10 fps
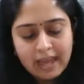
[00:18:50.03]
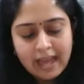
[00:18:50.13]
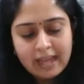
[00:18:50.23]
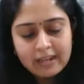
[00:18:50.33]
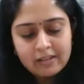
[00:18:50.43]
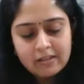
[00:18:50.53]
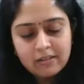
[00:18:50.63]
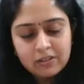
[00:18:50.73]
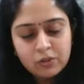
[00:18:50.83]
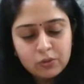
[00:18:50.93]
And
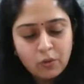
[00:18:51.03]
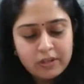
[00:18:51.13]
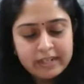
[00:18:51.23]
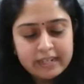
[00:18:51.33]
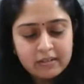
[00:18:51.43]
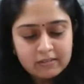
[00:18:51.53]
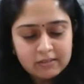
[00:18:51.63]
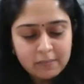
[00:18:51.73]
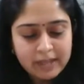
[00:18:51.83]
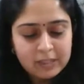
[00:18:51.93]
you don't need
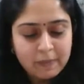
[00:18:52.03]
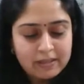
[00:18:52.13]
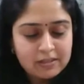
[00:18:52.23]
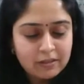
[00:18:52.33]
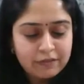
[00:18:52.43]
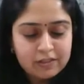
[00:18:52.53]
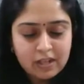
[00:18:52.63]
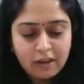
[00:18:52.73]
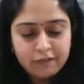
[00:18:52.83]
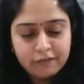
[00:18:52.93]
some expensive
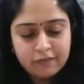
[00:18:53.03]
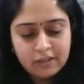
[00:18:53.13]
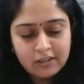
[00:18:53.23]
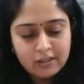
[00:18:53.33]
stuff,